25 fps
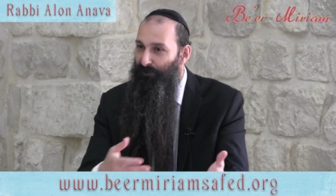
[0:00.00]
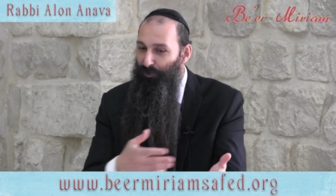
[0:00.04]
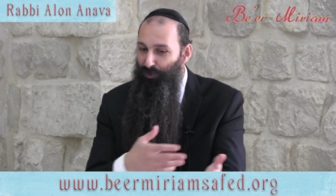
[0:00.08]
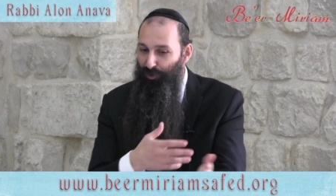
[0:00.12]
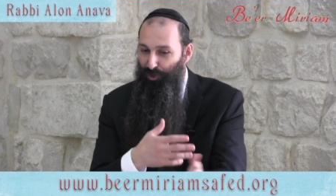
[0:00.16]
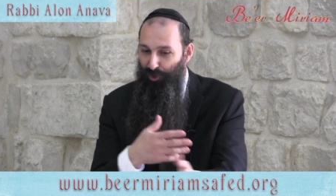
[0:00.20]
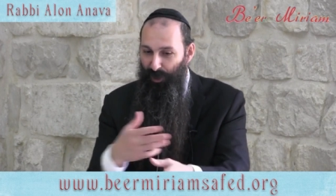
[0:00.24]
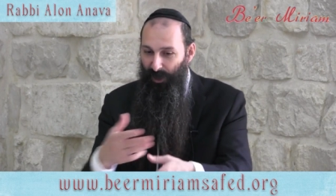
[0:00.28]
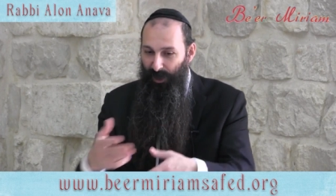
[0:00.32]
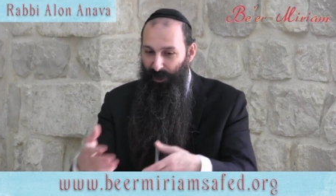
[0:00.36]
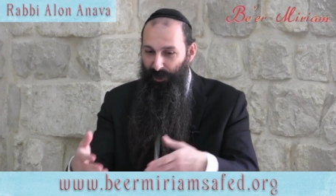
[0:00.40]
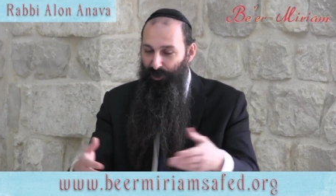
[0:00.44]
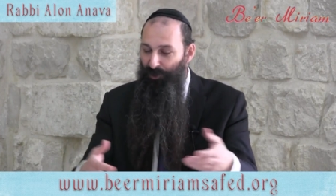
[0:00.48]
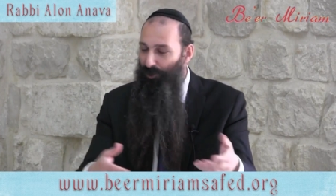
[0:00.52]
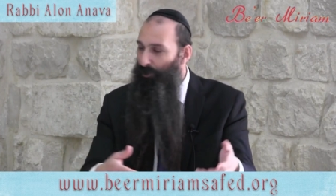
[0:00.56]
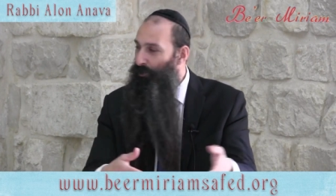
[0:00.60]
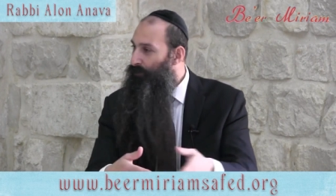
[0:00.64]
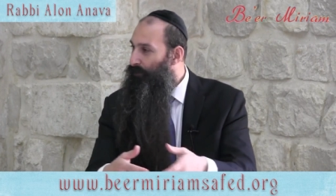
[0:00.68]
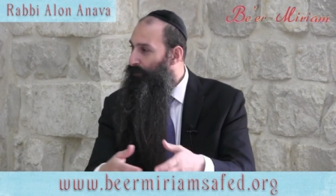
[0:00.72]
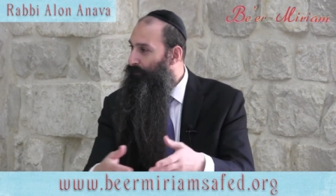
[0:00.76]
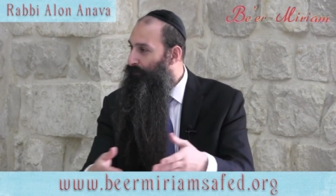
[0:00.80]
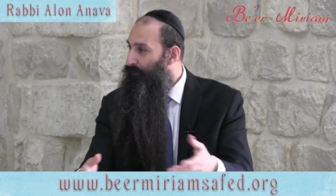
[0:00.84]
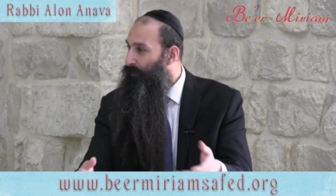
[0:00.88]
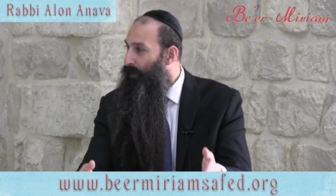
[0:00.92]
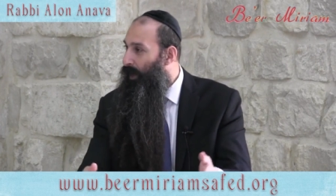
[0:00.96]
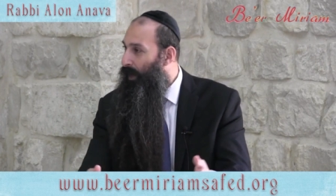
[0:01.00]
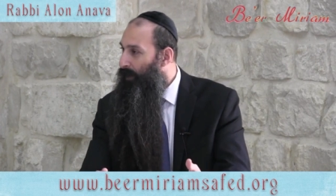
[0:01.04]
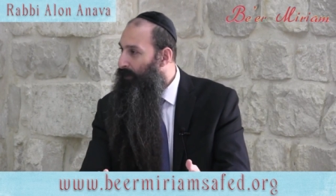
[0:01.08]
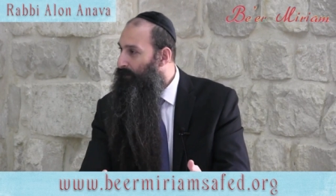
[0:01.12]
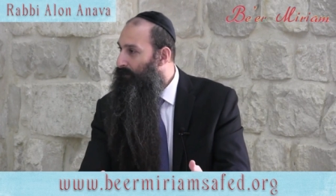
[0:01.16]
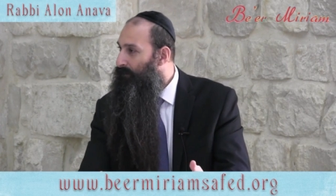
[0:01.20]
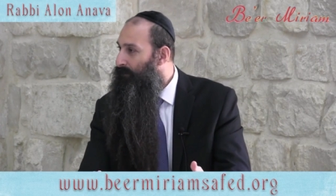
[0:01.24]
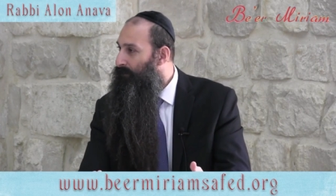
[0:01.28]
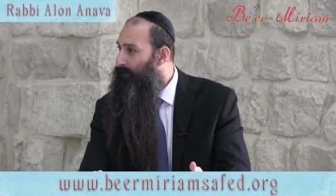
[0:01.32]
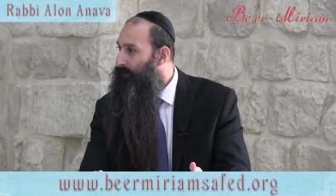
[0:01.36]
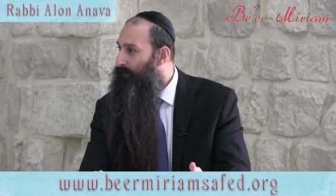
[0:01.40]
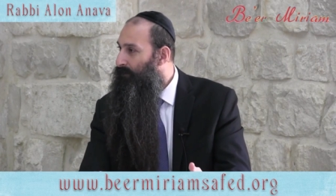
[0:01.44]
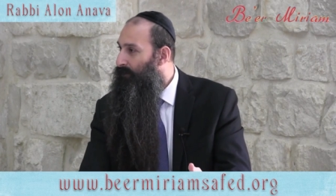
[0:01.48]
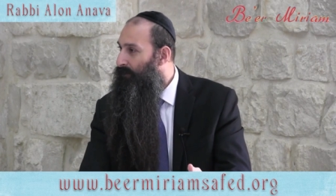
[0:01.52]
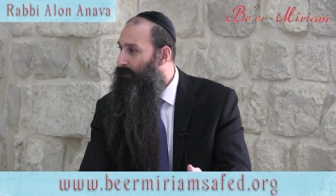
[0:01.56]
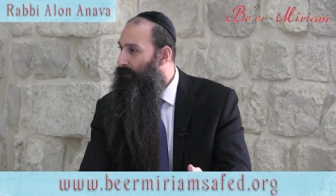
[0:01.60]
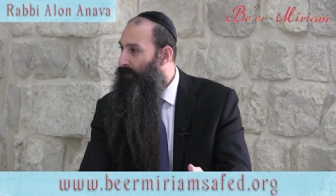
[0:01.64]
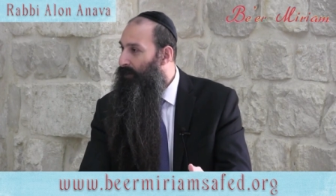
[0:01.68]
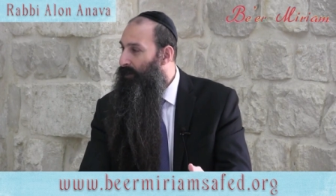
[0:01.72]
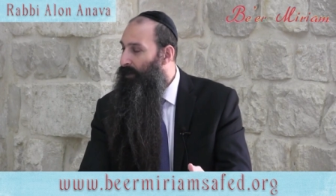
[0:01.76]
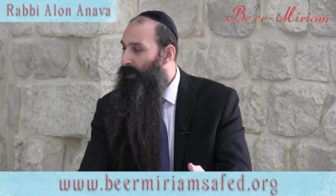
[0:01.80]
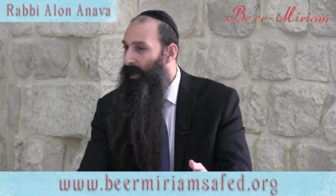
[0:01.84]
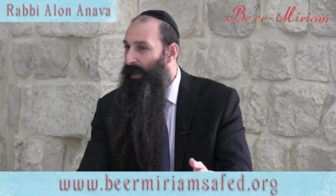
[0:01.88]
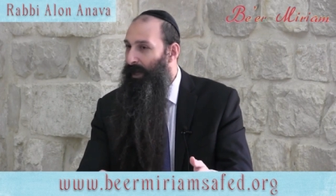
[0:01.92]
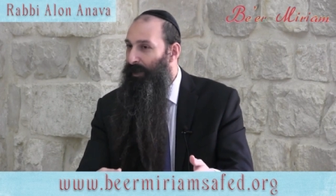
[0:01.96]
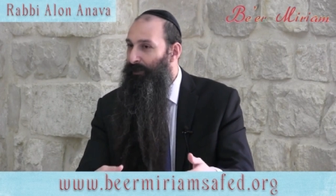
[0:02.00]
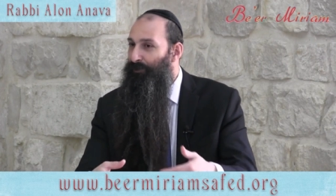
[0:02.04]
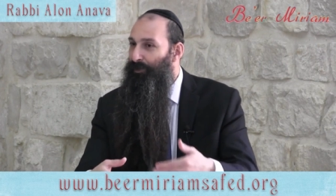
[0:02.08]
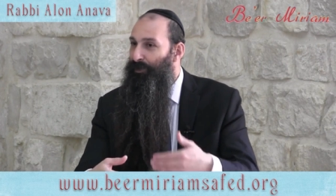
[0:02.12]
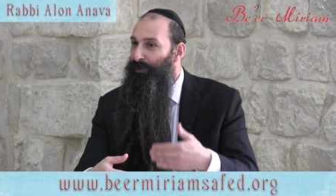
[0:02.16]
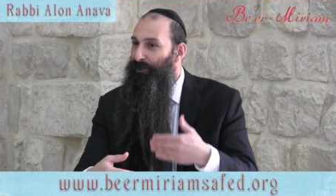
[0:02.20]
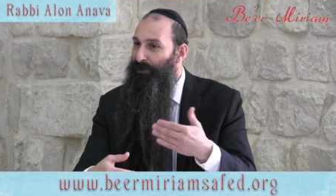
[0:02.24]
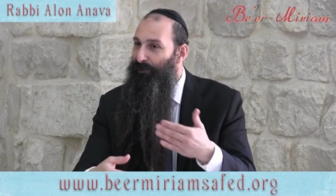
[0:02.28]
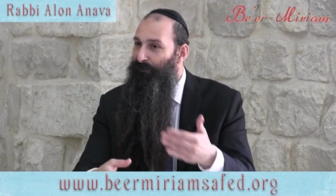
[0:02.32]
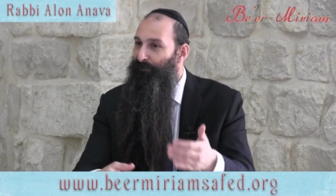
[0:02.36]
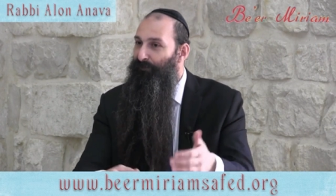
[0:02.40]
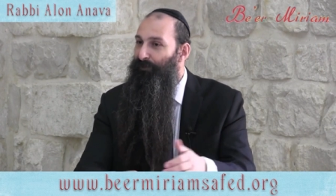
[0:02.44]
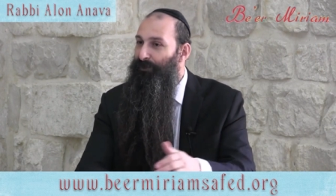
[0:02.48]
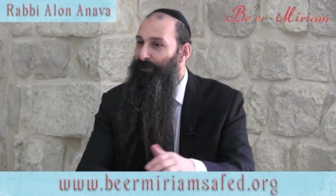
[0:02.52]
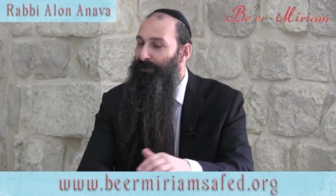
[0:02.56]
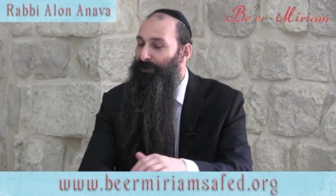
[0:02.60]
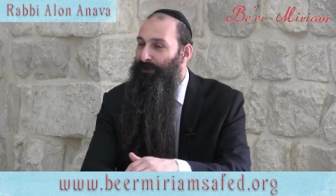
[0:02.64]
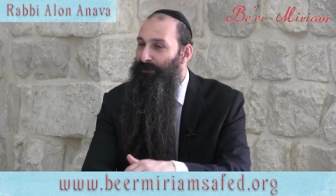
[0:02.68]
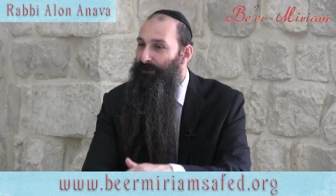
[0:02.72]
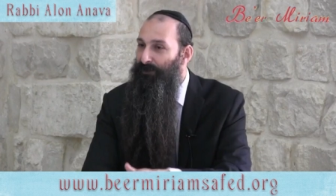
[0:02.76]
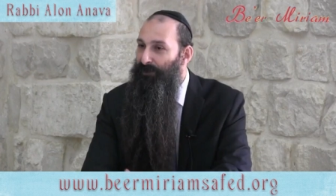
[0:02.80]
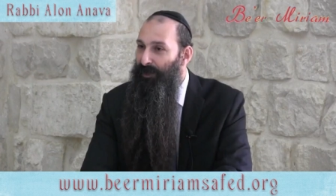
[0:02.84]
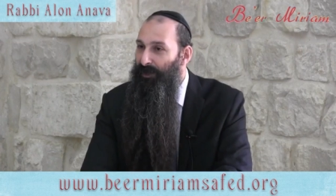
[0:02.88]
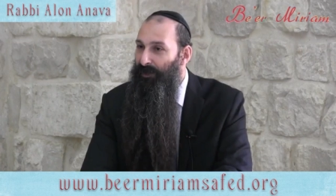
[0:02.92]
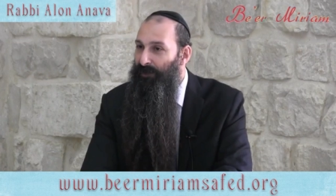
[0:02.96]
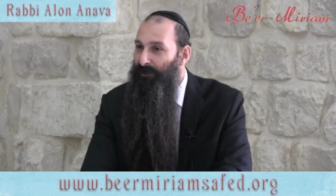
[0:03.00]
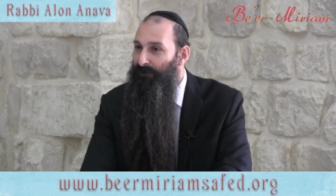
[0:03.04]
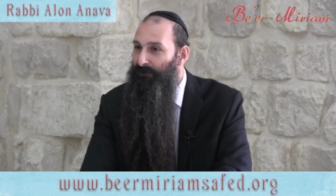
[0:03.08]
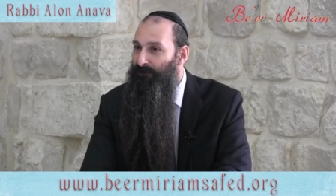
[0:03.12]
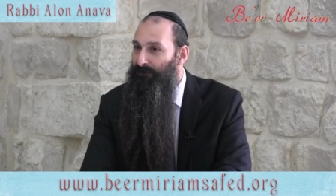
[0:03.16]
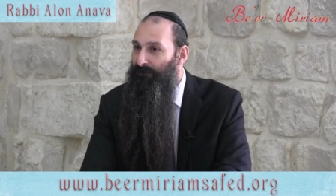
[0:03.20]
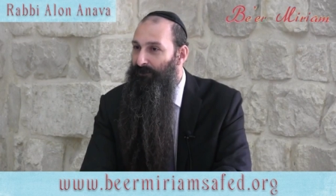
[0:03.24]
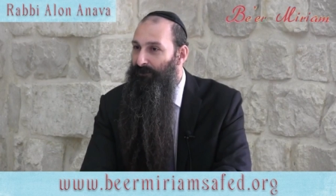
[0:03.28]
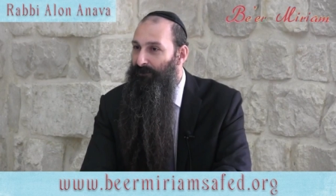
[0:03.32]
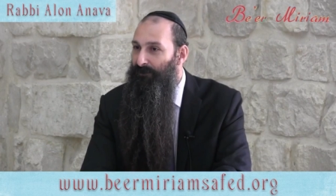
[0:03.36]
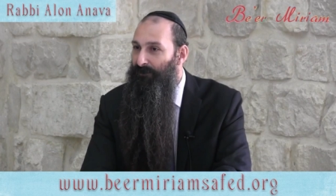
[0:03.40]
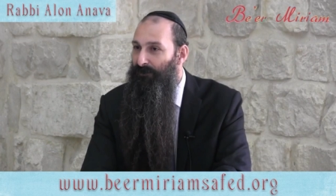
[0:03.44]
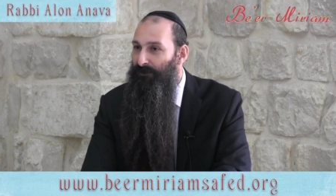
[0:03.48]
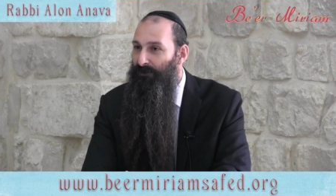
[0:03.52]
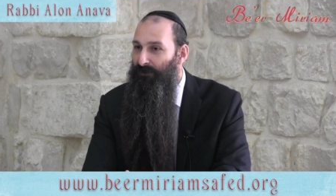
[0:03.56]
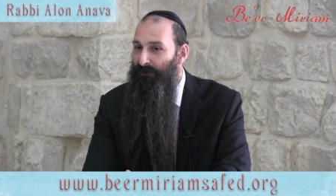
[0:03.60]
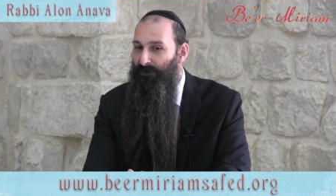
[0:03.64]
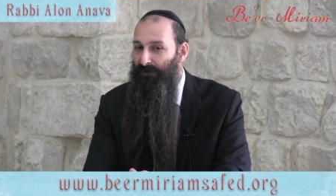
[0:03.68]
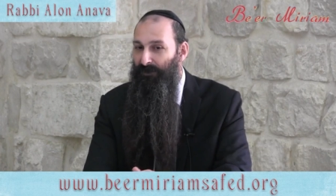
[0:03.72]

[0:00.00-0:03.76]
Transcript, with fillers: to change all the flights and the difference in tickets,